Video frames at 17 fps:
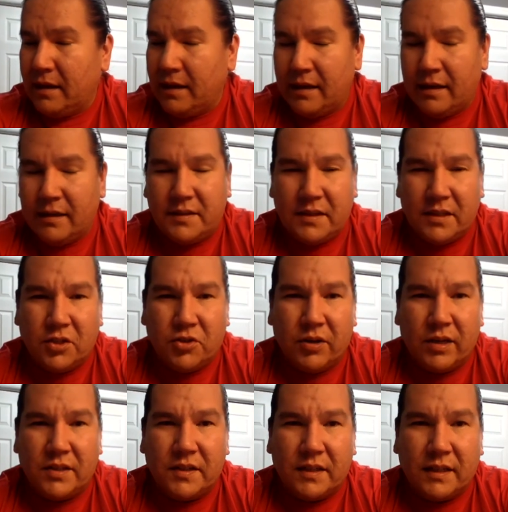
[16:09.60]
it's
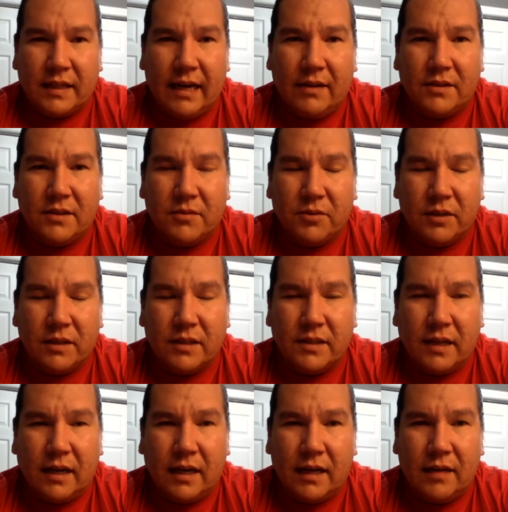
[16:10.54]
interesting now to really
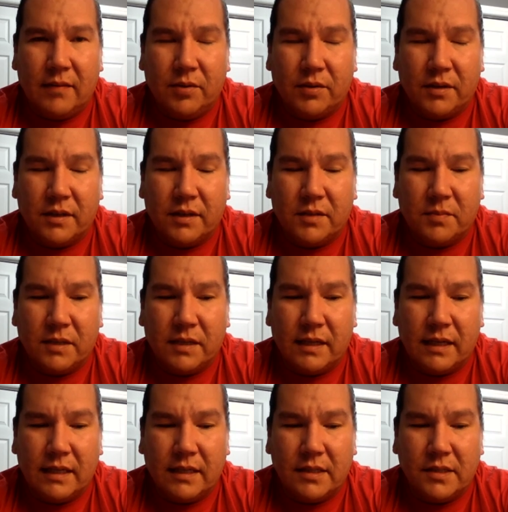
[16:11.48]
talk about this
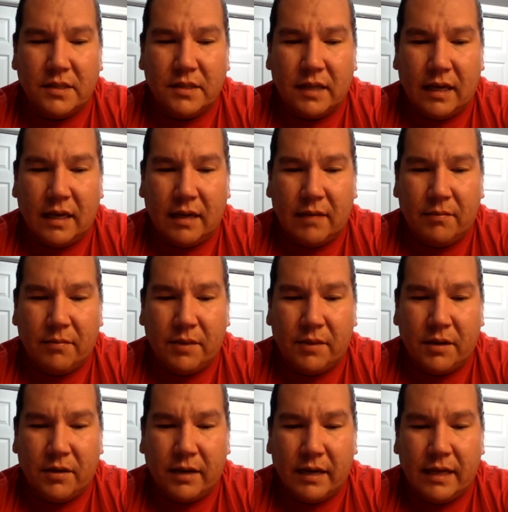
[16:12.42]
because um,
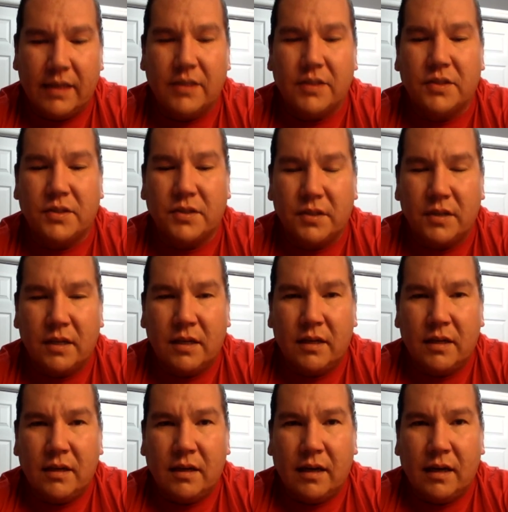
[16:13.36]
there is
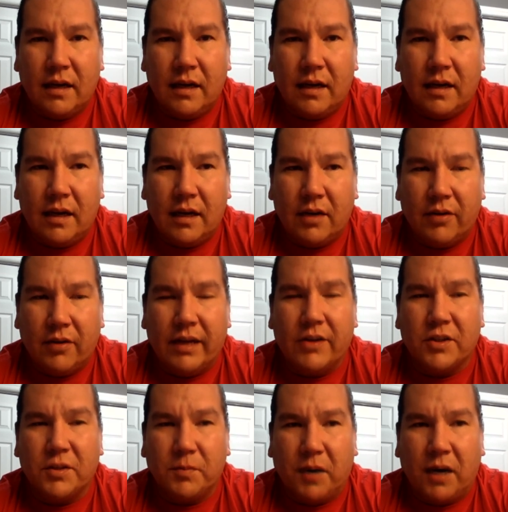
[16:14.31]
uh, a
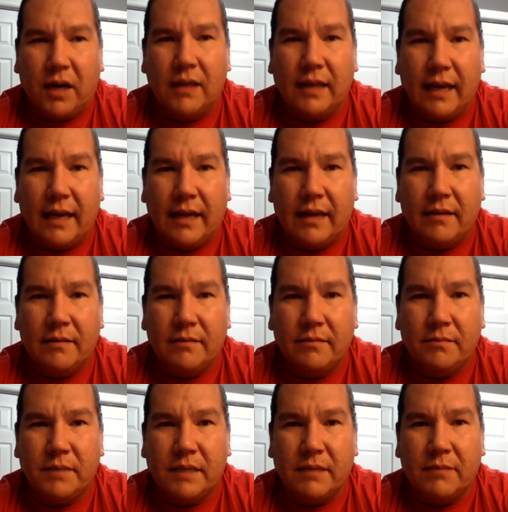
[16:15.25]
greater spotlight
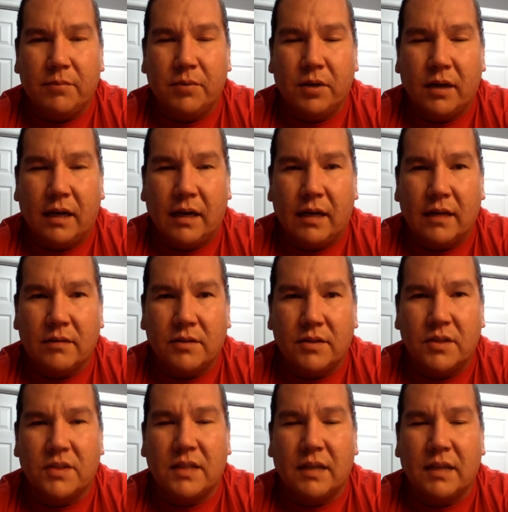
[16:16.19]
being put on
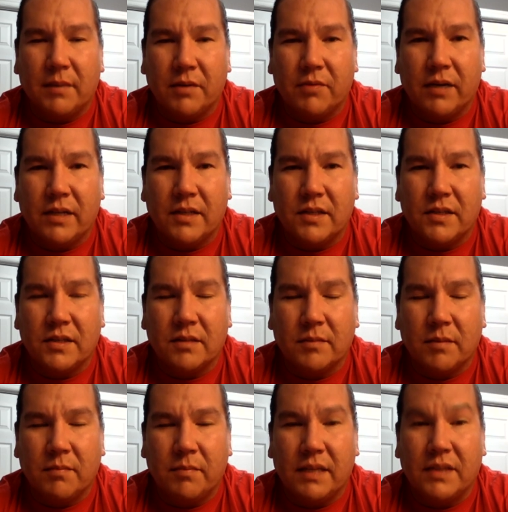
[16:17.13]
systemic
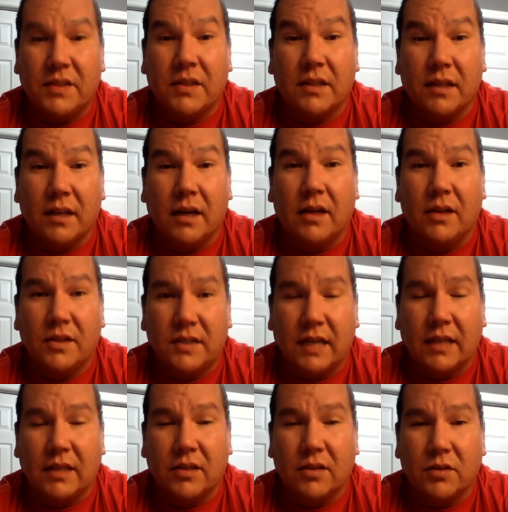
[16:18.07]
racism in basically all
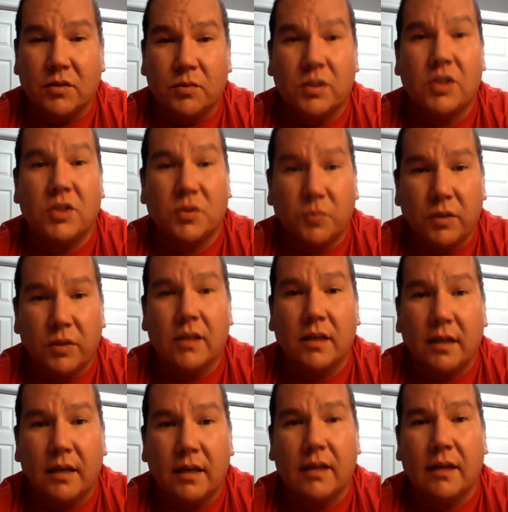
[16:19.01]
sectors, which is really
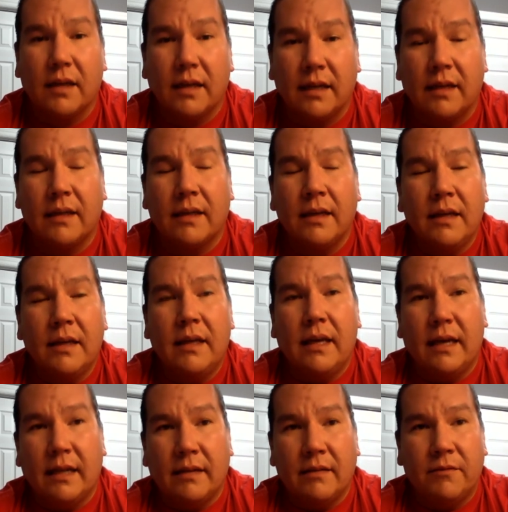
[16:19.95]
good. And
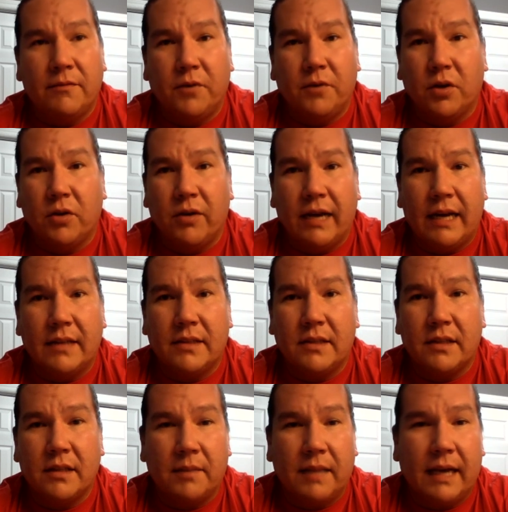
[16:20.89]
and full credit
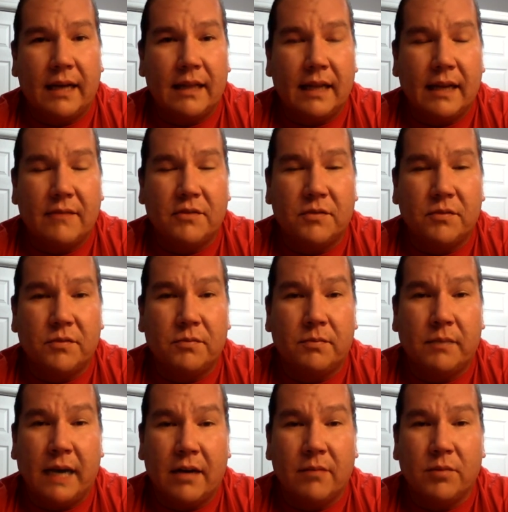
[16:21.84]
to the Black Lives
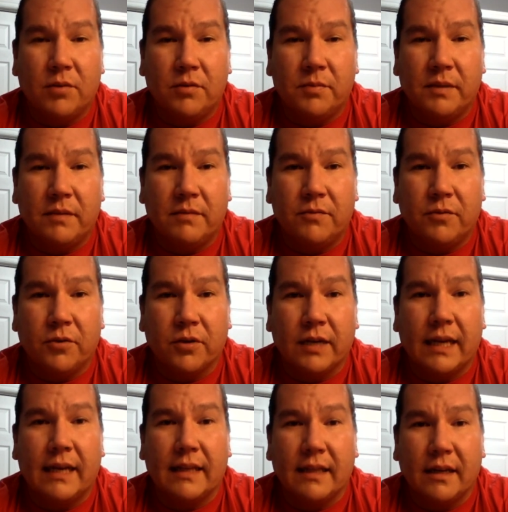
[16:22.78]
Matter movement for
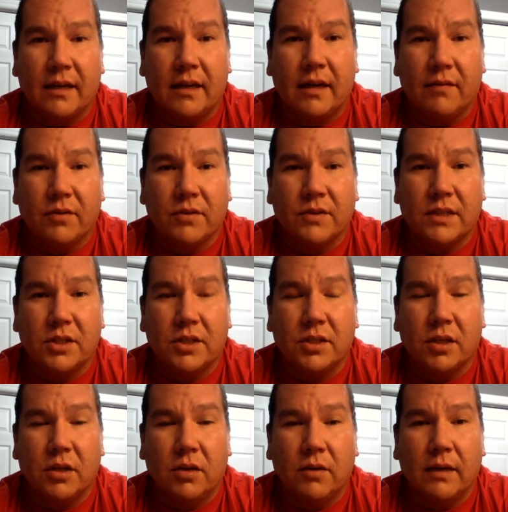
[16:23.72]
getting that
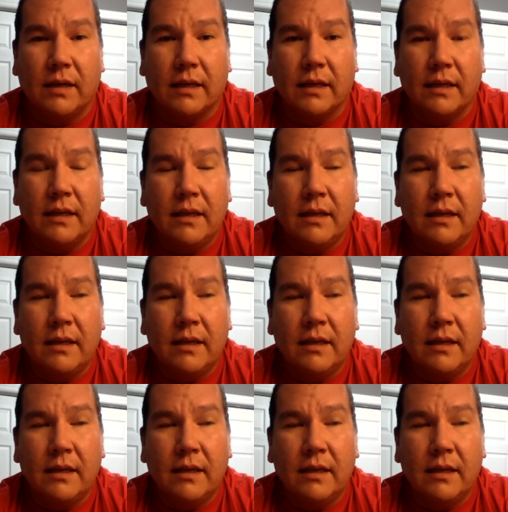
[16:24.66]
conversation going